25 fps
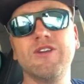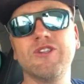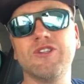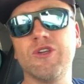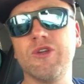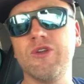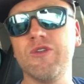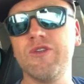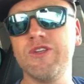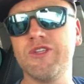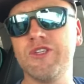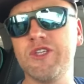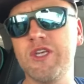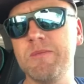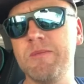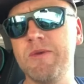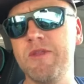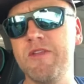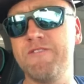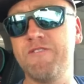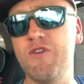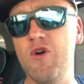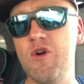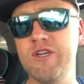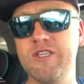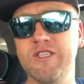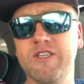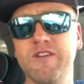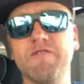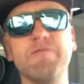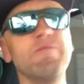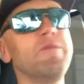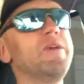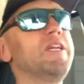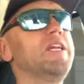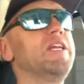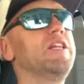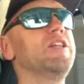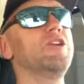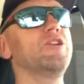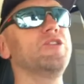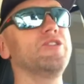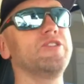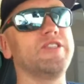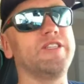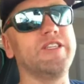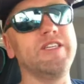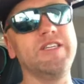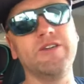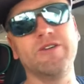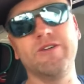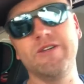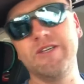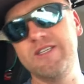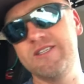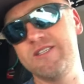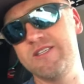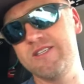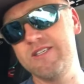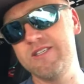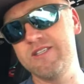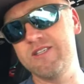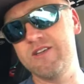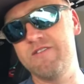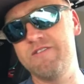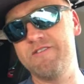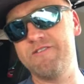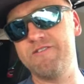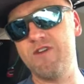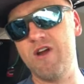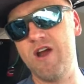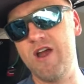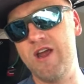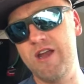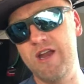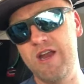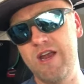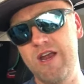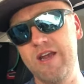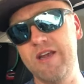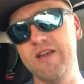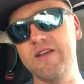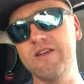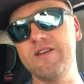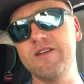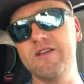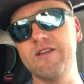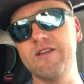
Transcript: So this is going to be the first of many little series on Friday